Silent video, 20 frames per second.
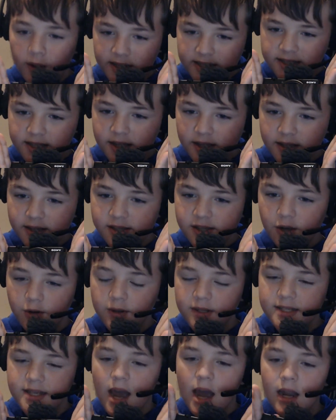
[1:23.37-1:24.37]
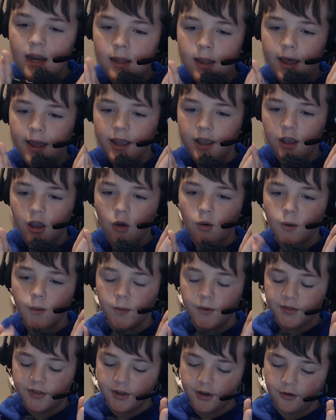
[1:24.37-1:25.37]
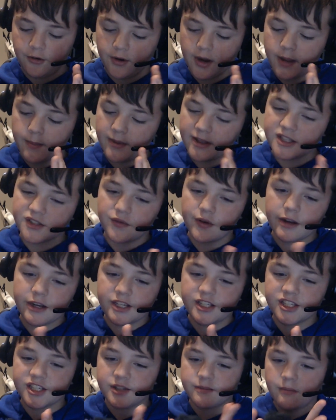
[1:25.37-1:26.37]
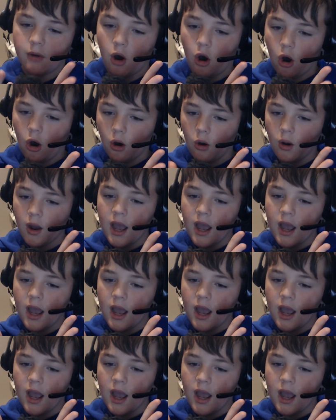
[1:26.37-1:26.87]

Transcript: So it's kind of like going with the grip. It's very small.